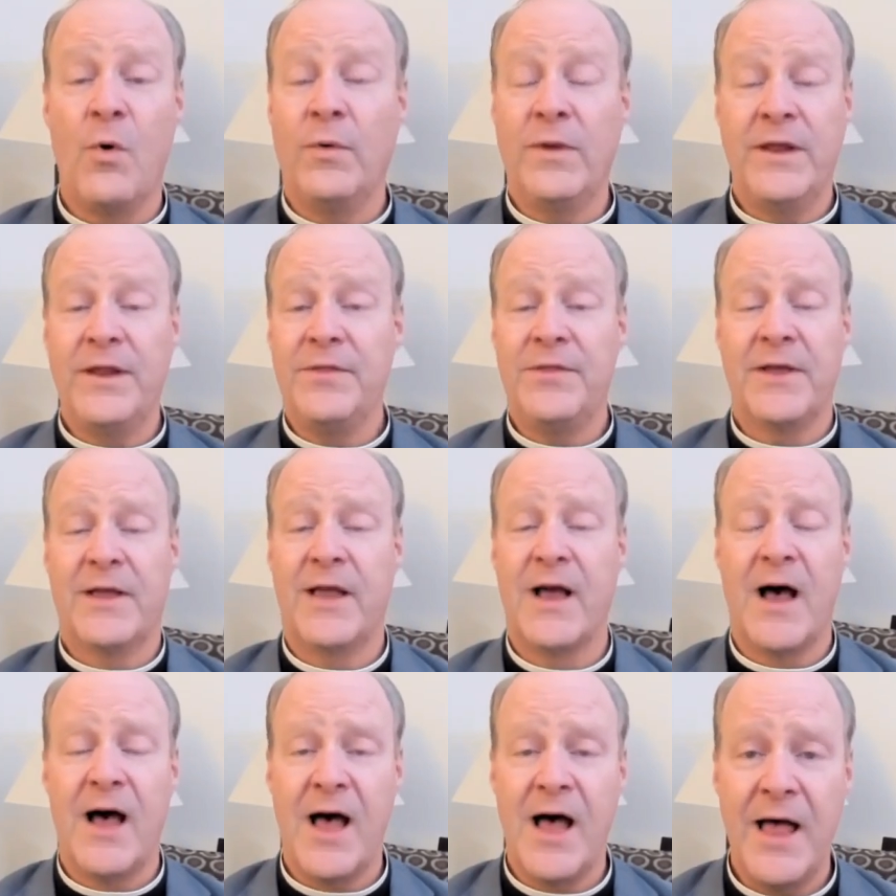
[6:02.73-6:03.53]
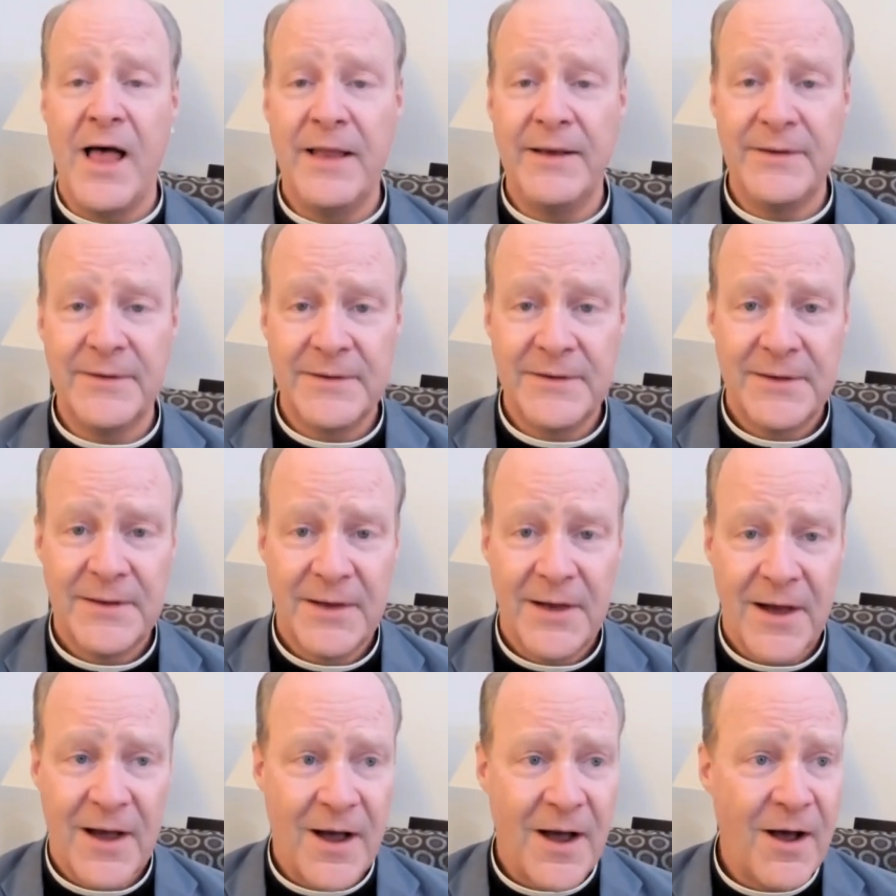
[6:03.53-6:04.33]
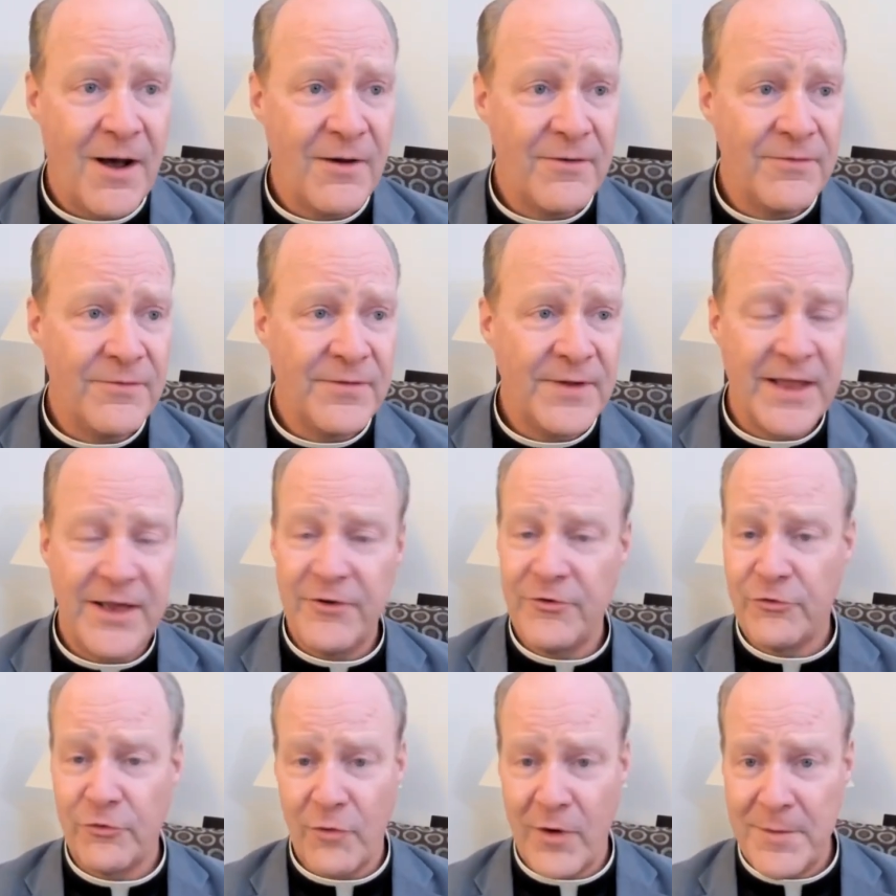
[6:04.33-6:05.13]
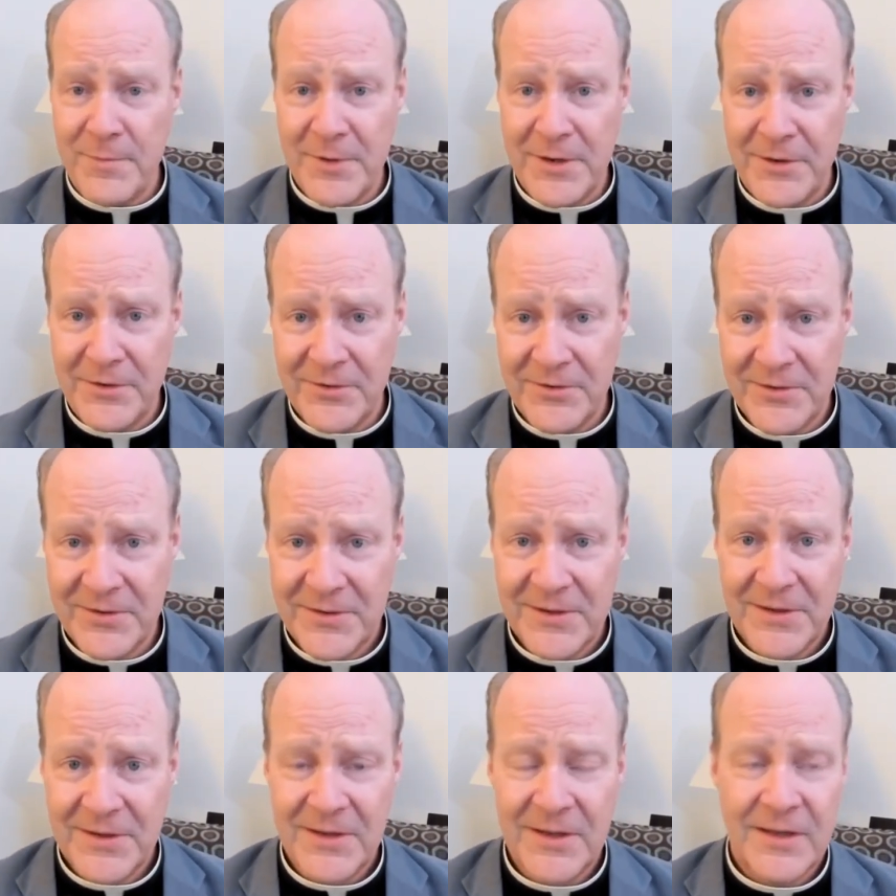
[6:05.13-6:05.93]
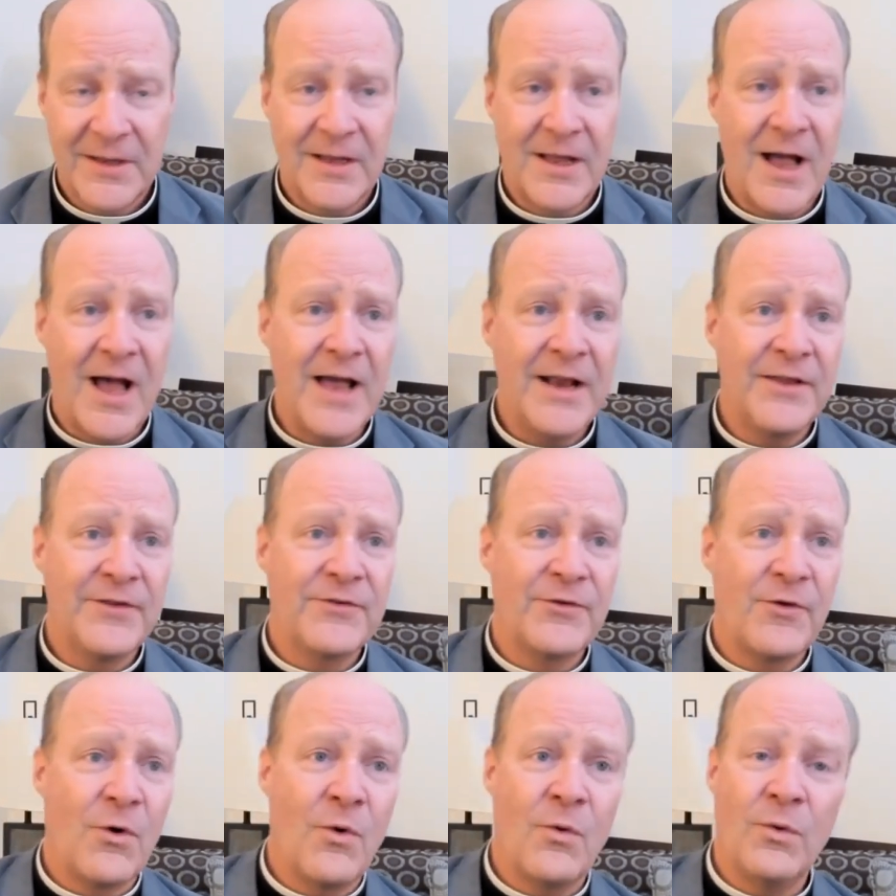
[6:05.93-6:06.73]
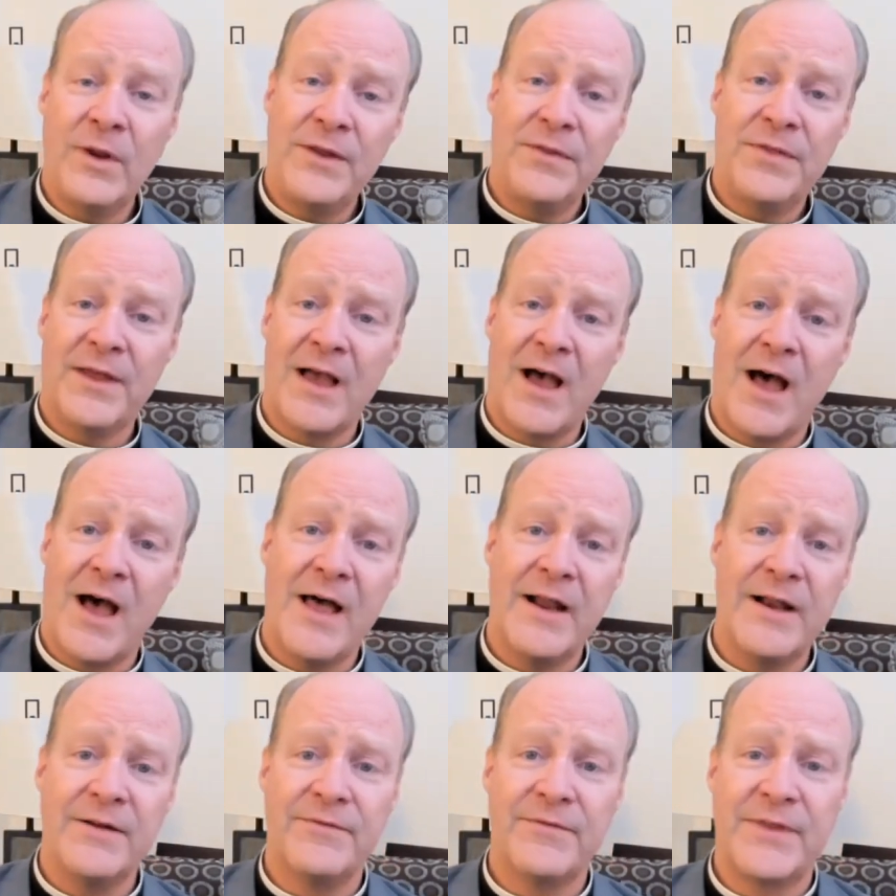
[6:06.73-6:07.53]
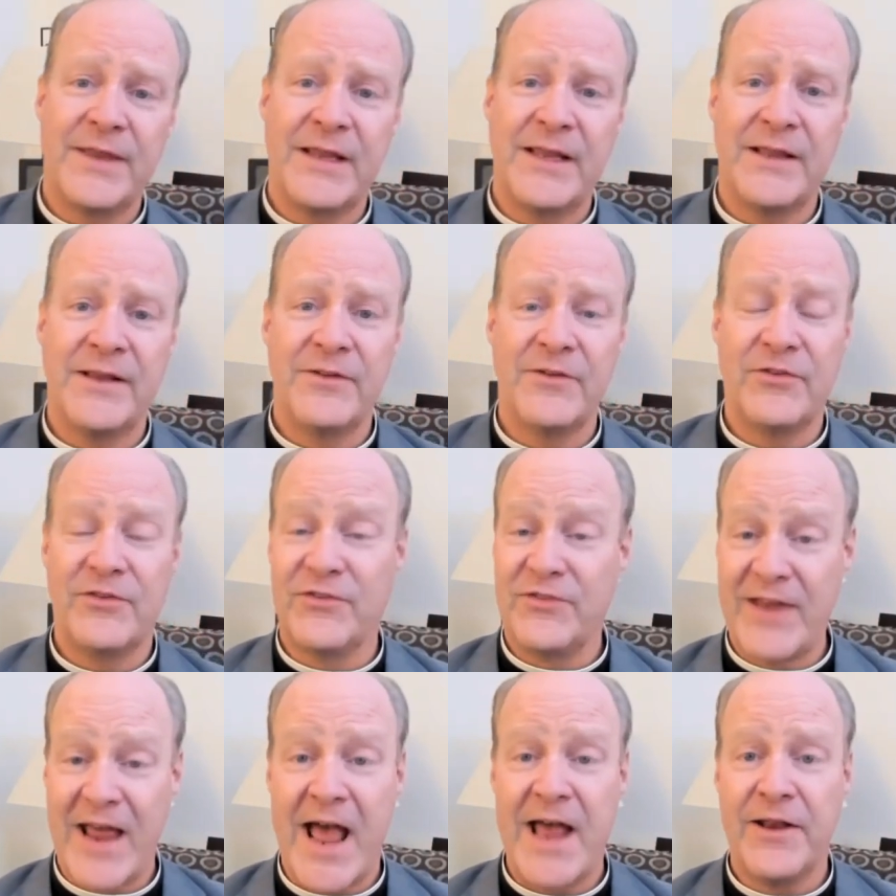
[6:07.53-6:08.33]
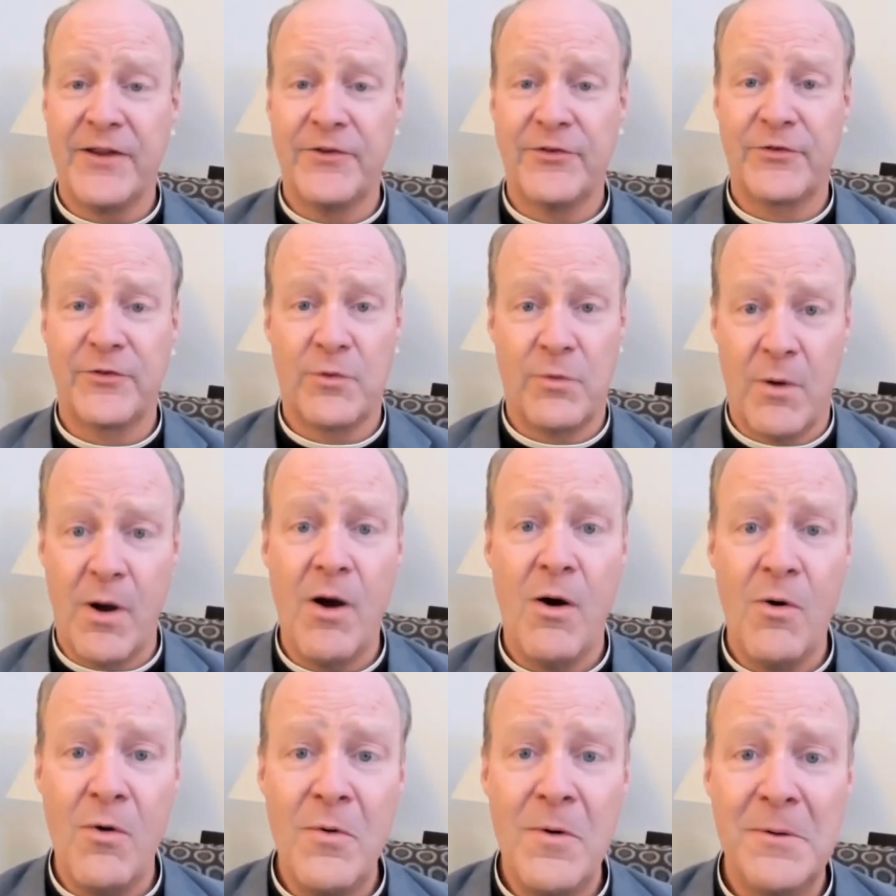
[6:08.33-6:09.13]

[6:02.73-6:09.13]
the God of enjoyment? God is only the God of the status quo?